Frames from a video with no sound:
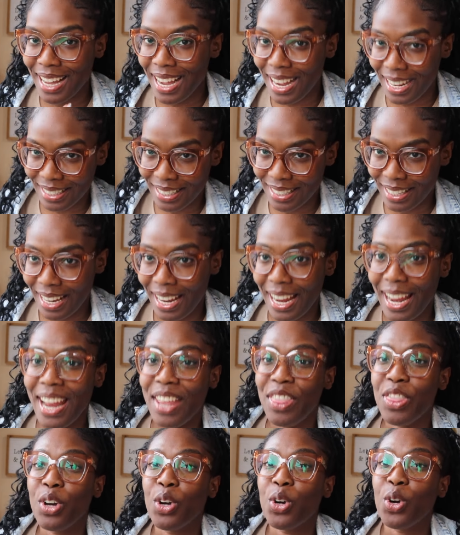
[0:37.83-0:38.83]
content,
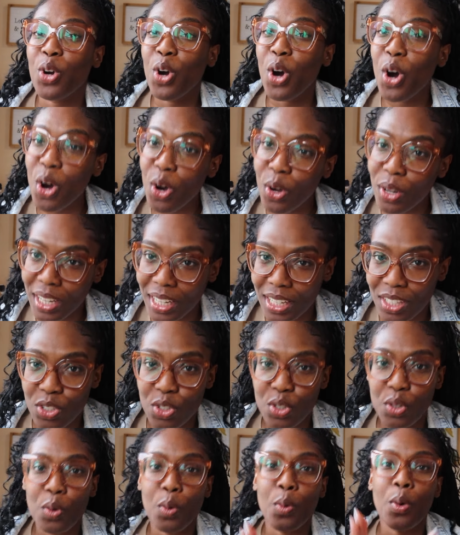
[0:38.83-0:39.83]
and the goal is
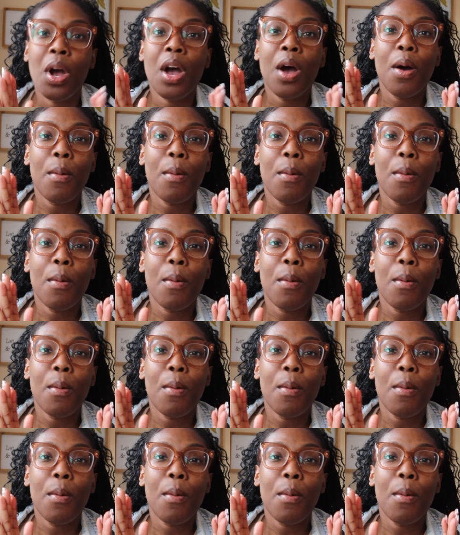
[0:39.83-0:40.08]
to